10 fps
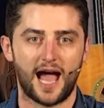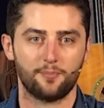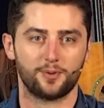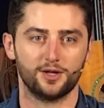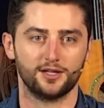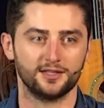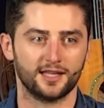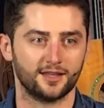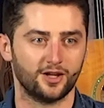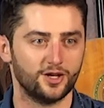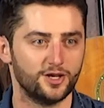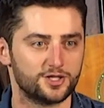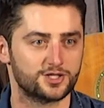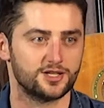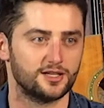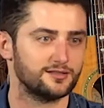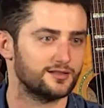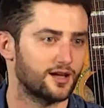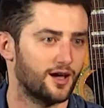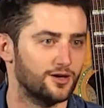happen, and then the urge to
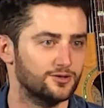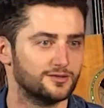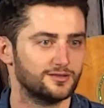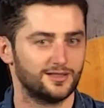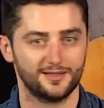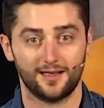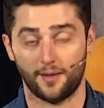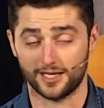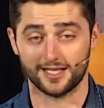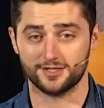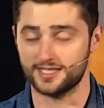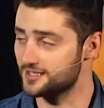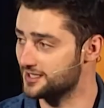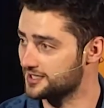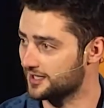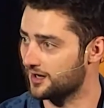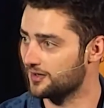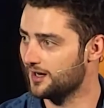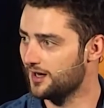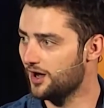go, I mean, I do this, the urge to
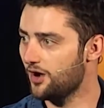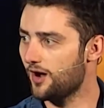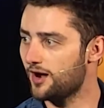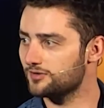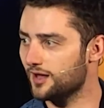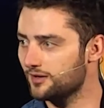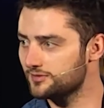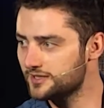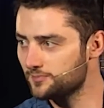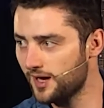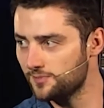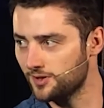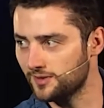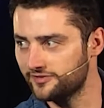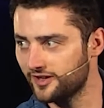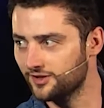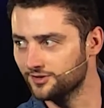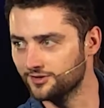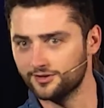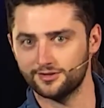go, oh, I'll read the Bible on my
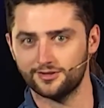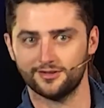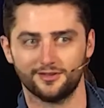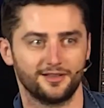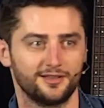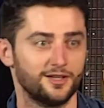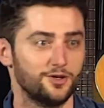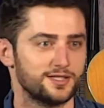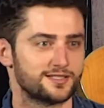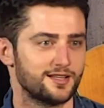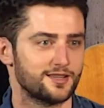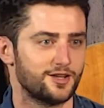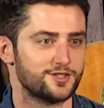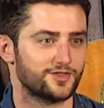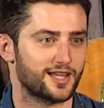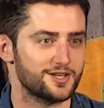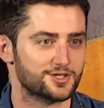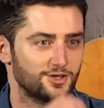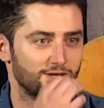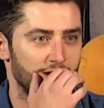phone, and then, oh, there's another
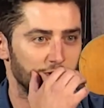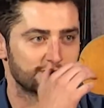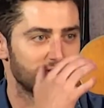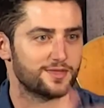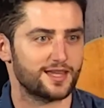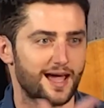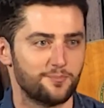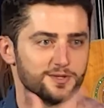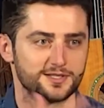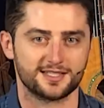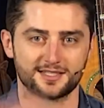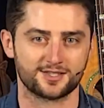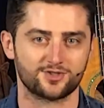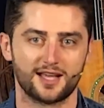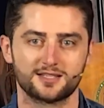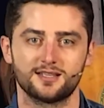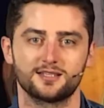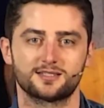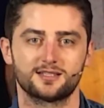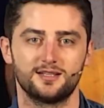notification on there, or something happens that distracts
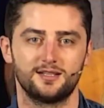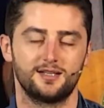us.